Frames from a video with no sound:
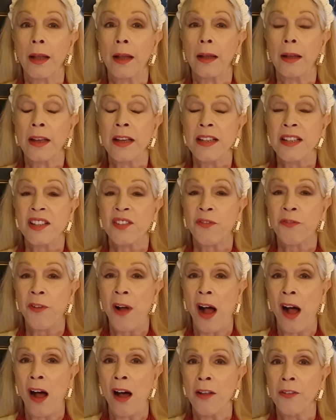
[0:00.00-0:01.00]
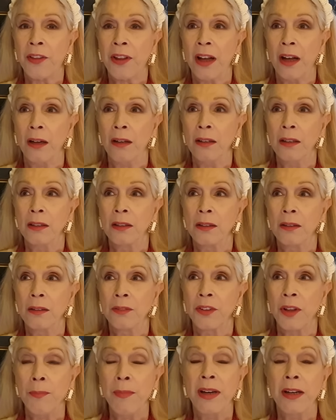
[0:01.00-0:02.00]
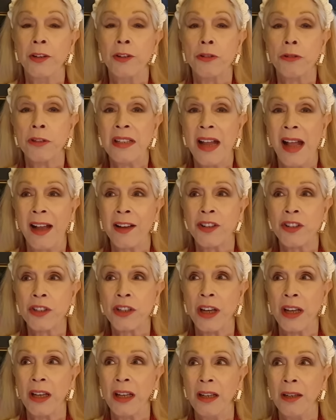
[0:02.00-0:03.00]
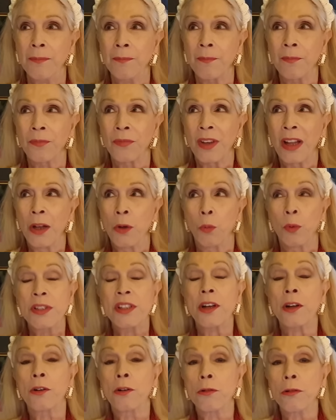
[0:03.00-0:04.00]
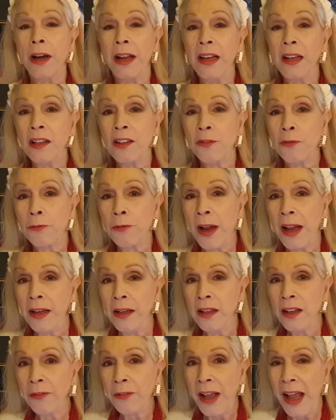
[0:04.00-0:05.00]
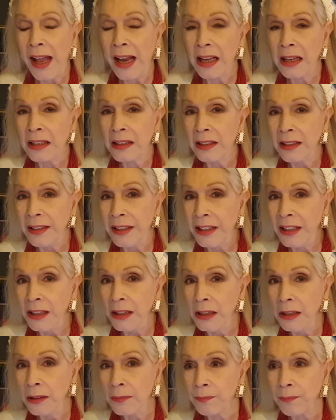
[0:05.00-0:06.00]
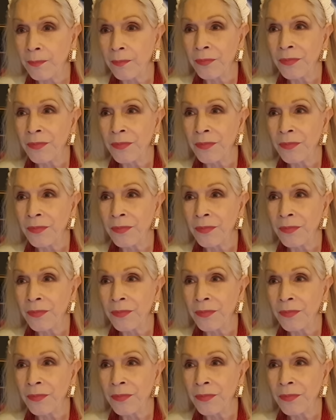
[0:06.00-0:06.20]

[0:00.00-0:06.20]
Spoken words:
his father, the military attaché, was a great friend of Helga Lee.